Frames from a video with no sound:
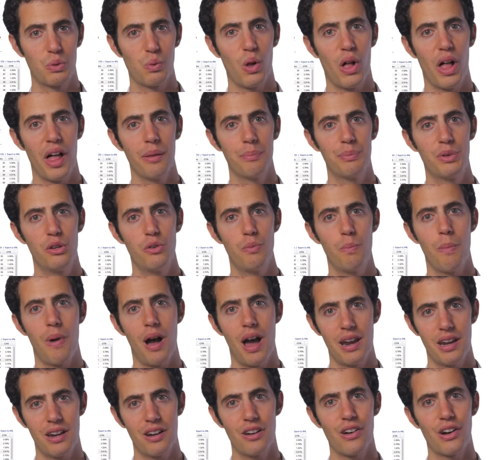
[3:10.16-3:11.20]
will help you
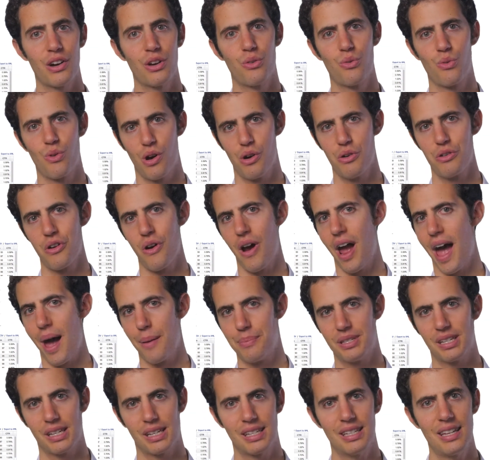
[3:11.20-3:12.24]
monitor and grow your
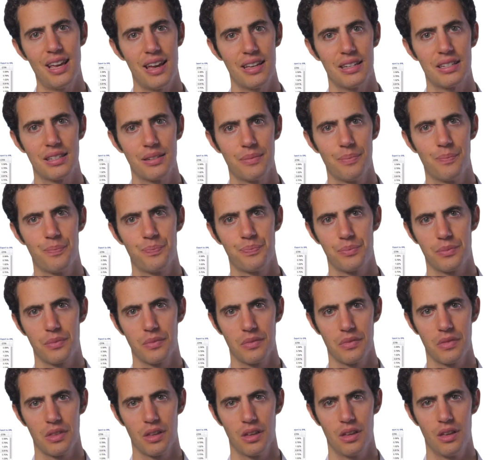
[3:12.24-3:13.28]
app's success.
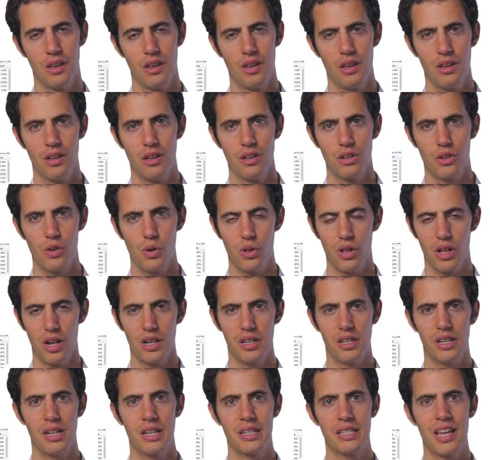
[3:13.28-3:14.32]
Google
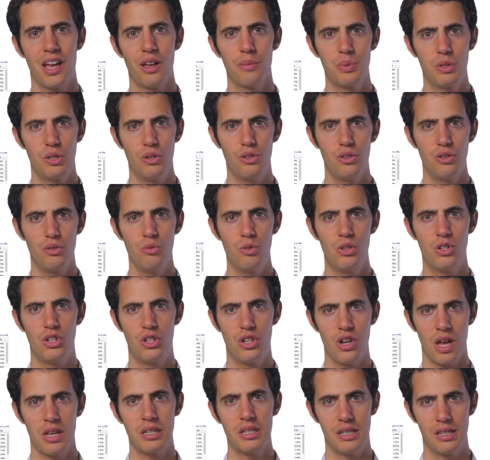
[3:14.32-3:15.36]
Analytics helps you do
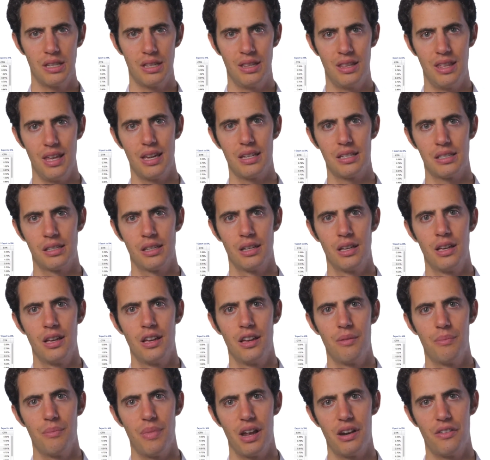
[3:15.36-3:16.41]
just this
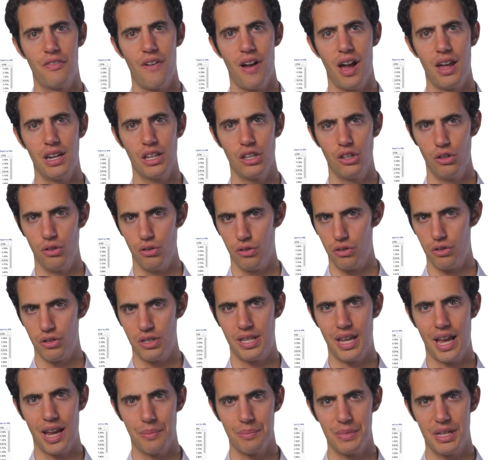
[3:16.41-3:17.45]
by defining user
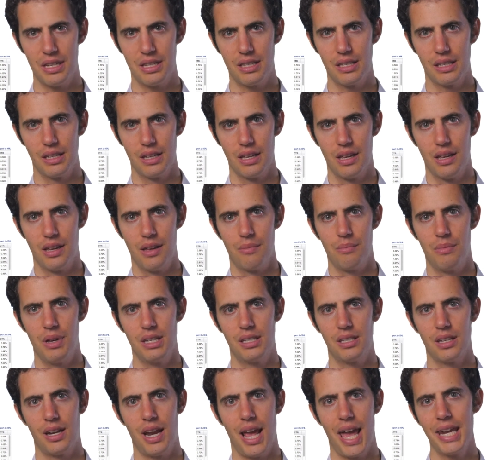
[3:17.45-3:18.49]
segments
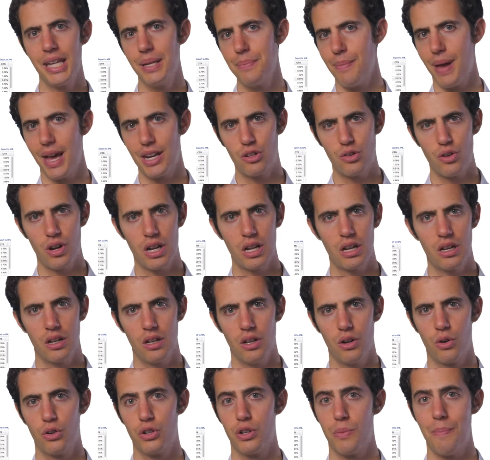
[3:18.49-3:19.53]
based on any metric
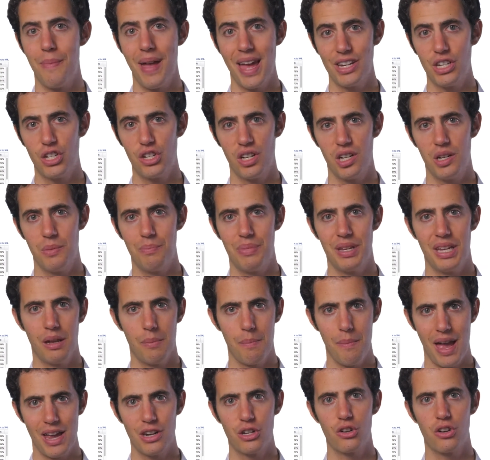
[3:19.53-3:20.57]
or dimension being
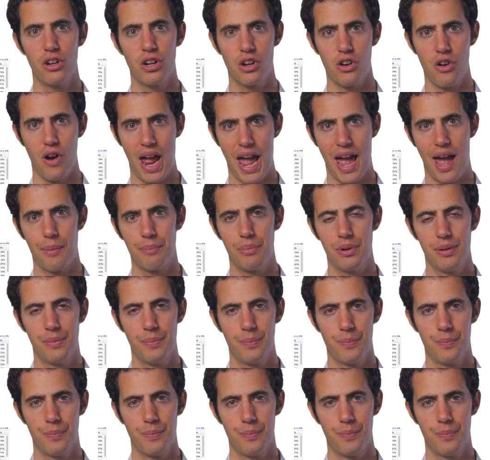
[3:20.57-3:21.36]
measured in your app.